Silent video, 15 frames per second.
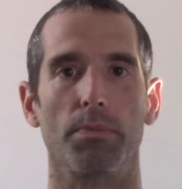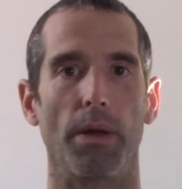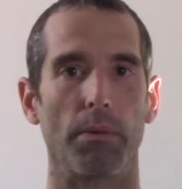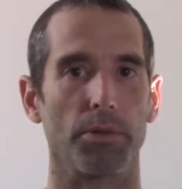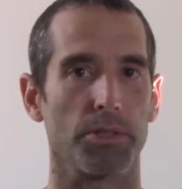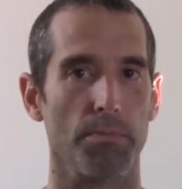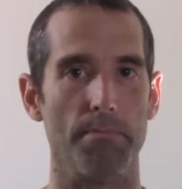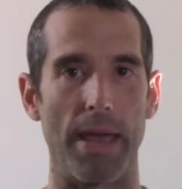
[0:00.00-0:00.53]
be able
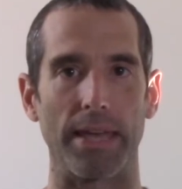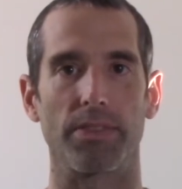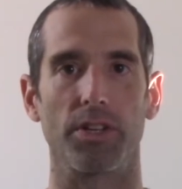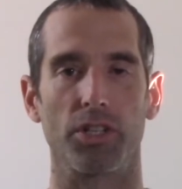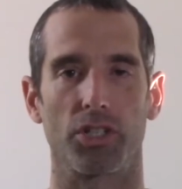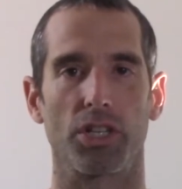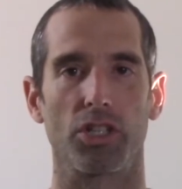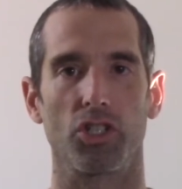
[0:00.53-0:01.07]
to make the
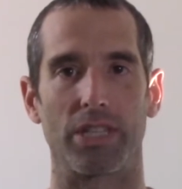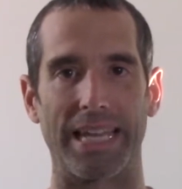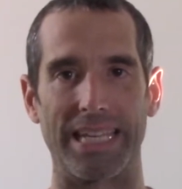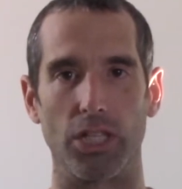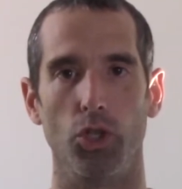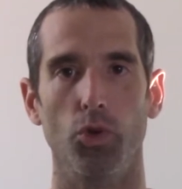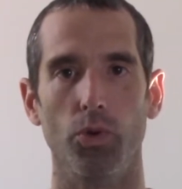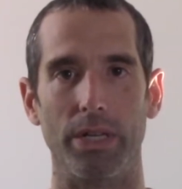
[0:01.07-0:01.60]
decisions that
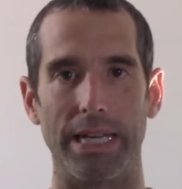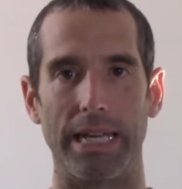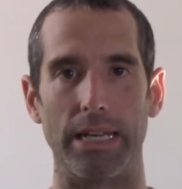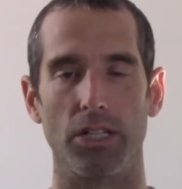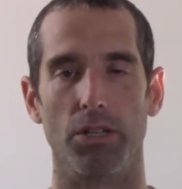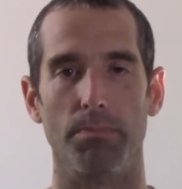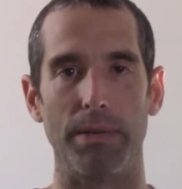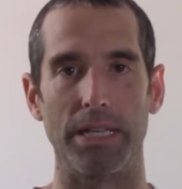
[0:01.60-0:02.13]
you need
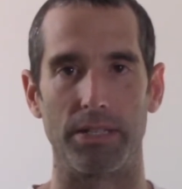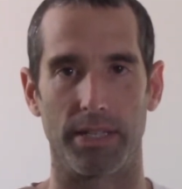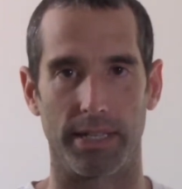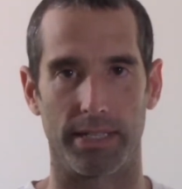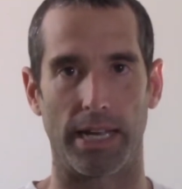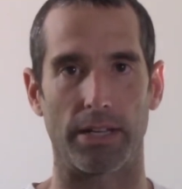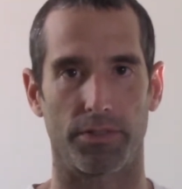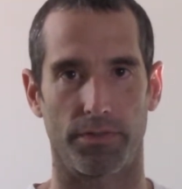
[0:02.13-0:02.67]
to be
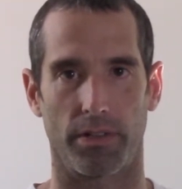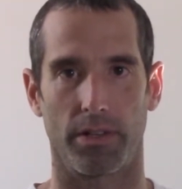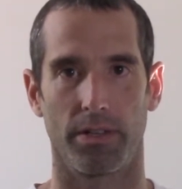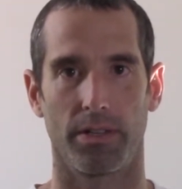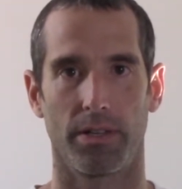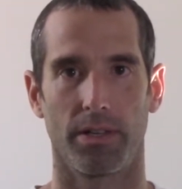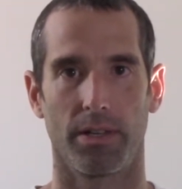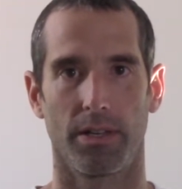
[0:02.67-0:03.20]
successful.
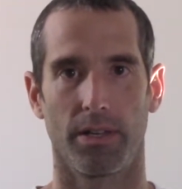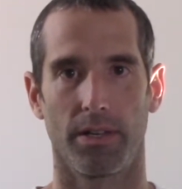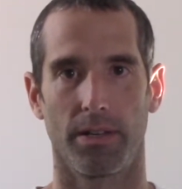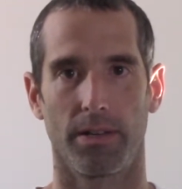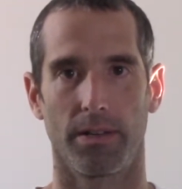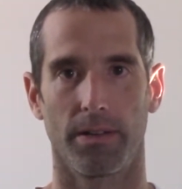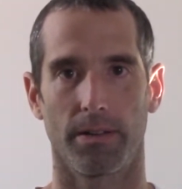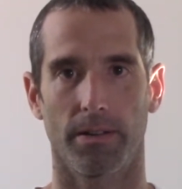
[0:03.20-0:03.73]

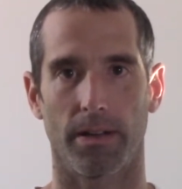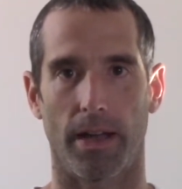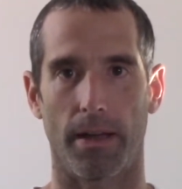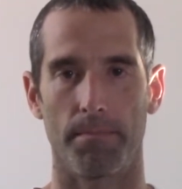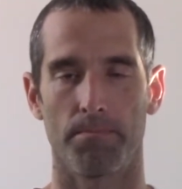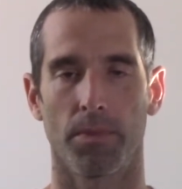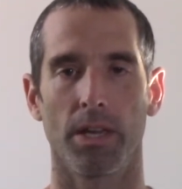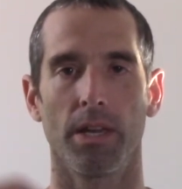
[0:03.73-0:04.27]
Okay?
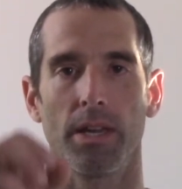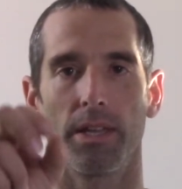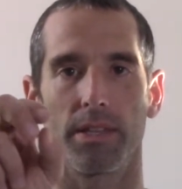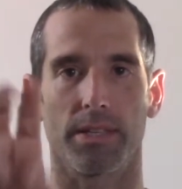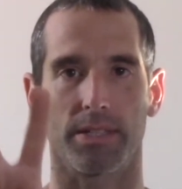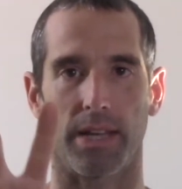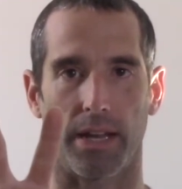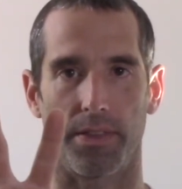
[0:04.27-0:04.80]
The
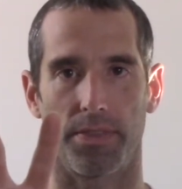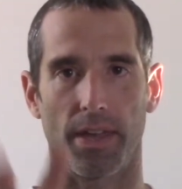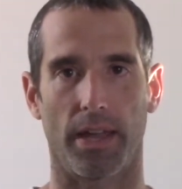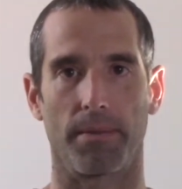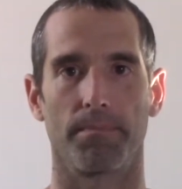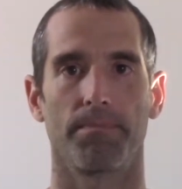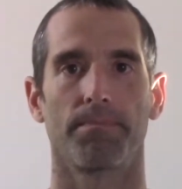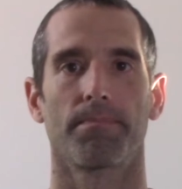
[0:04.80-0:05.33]
second thing
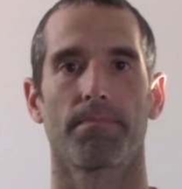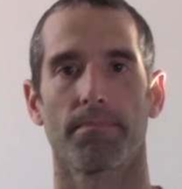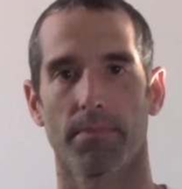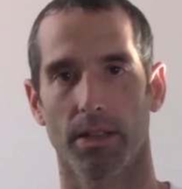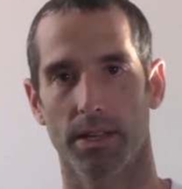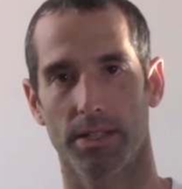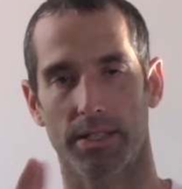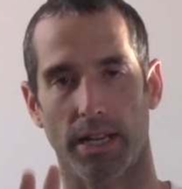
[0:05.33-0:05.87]

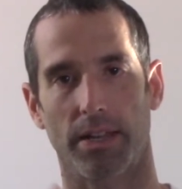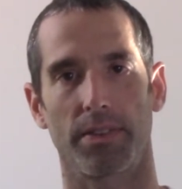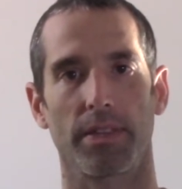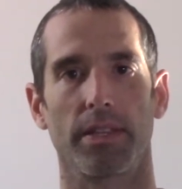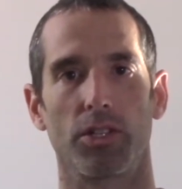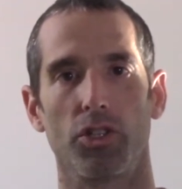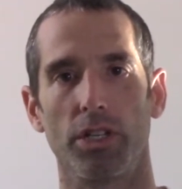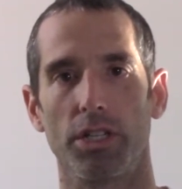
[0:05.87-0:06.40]

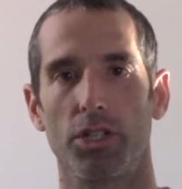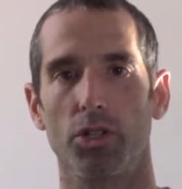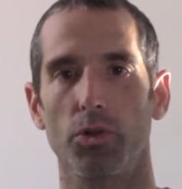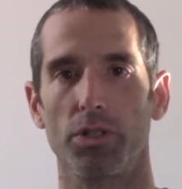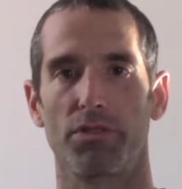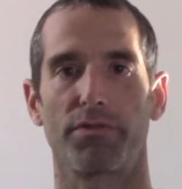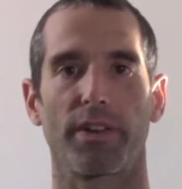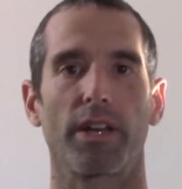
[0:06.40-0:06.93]
that you need to do
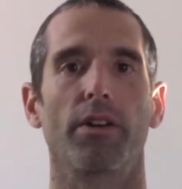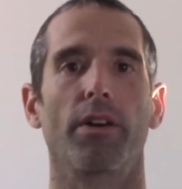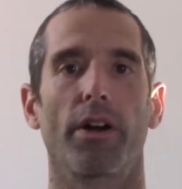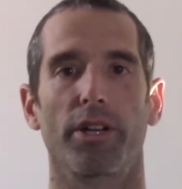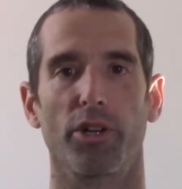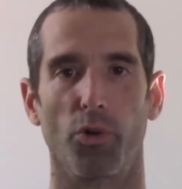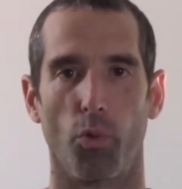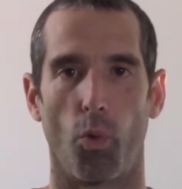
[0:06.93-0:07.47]
is figure out
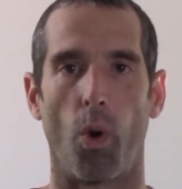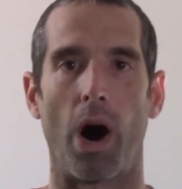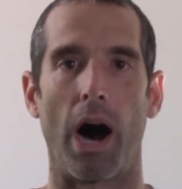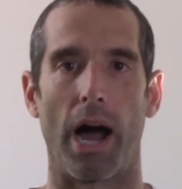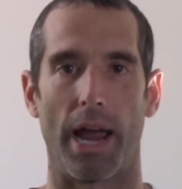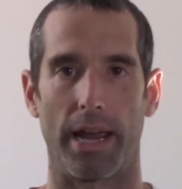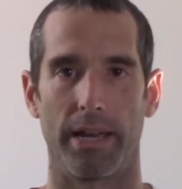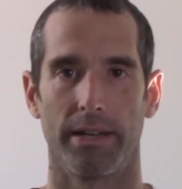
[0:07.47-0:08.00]
your
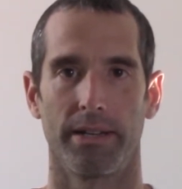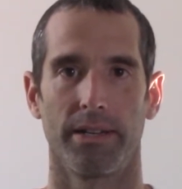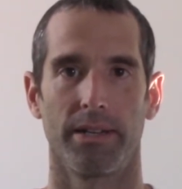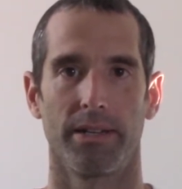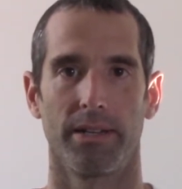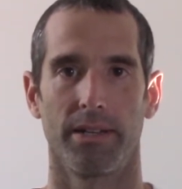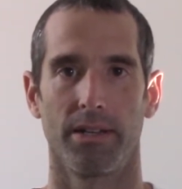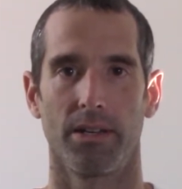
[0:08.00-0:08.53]
why.
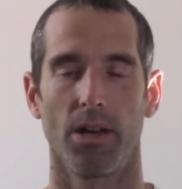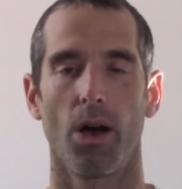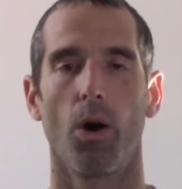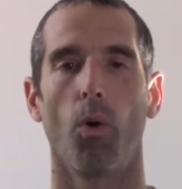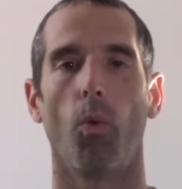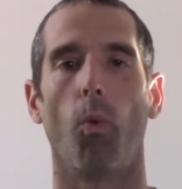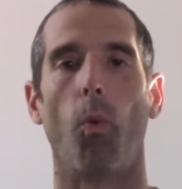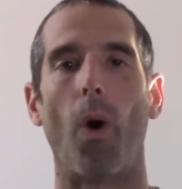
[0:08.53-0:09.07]

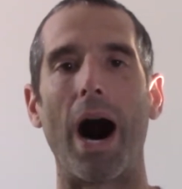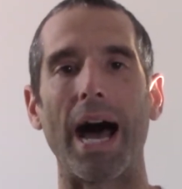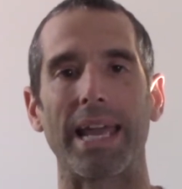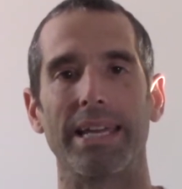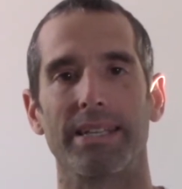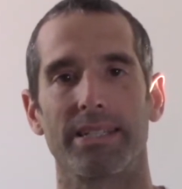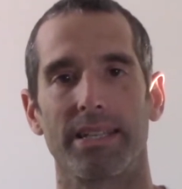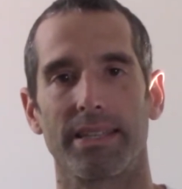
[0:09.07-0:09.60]
Why
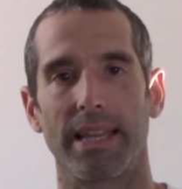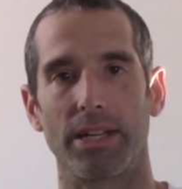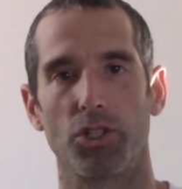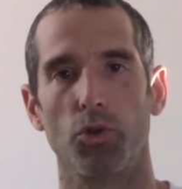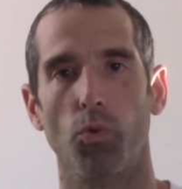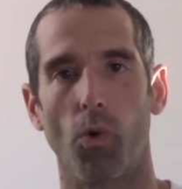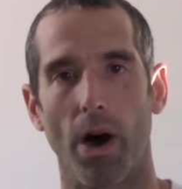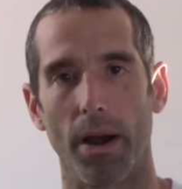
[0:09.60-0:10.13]
is it that
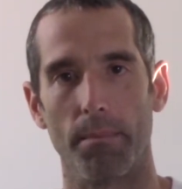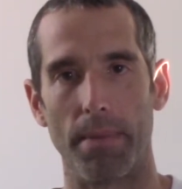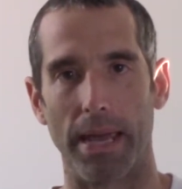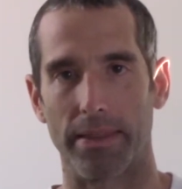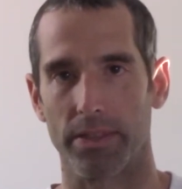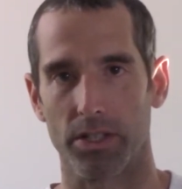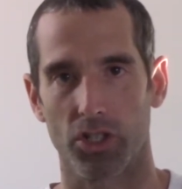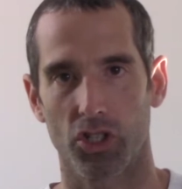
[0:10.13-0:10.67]
you want to
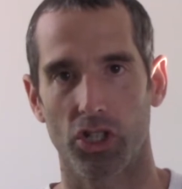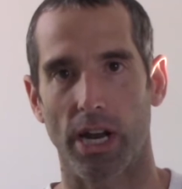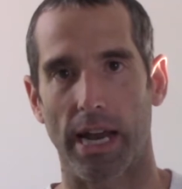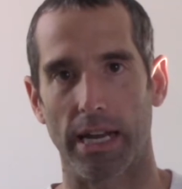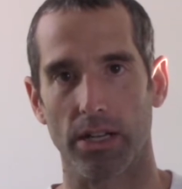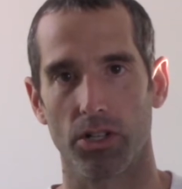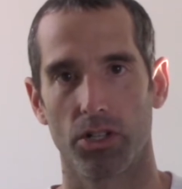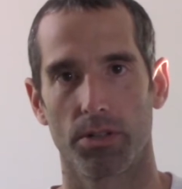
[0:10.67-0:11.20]
make this
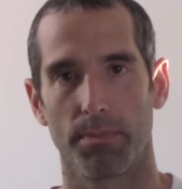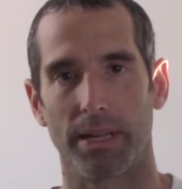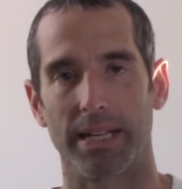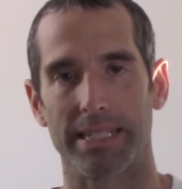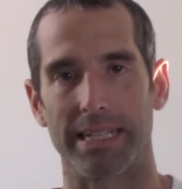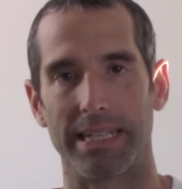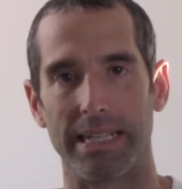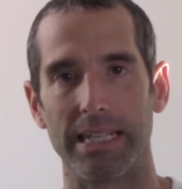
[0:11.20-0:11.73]
change?
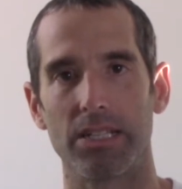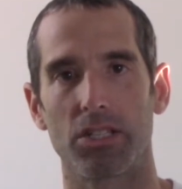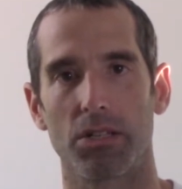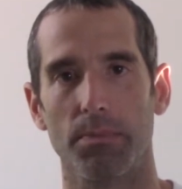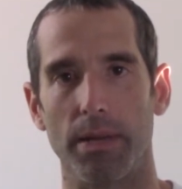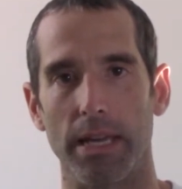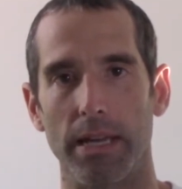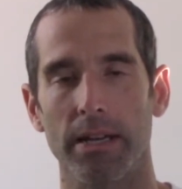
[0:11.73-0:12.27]
Because it needs to
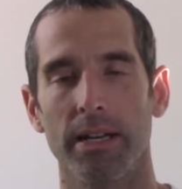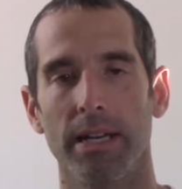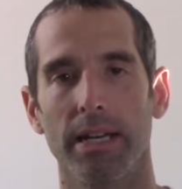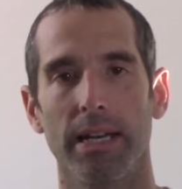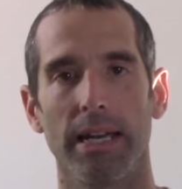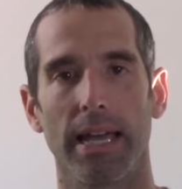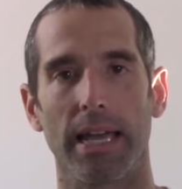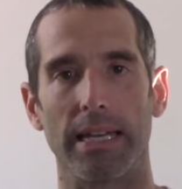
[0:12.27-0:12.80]

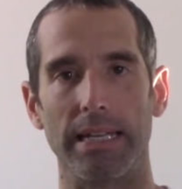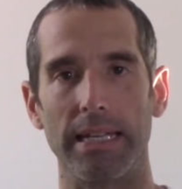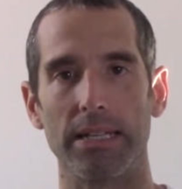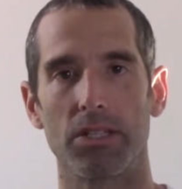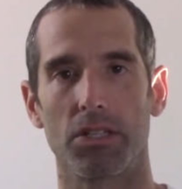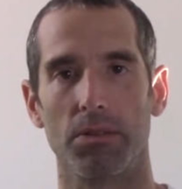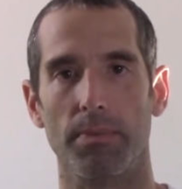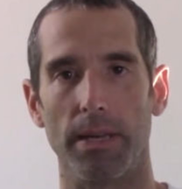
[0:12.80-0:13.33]

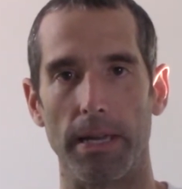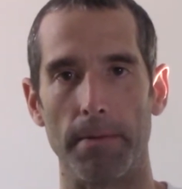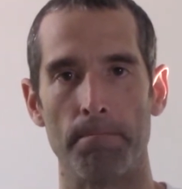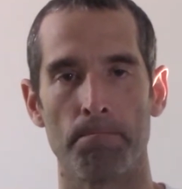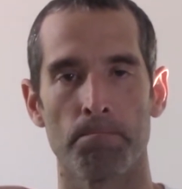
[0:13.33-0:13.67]
be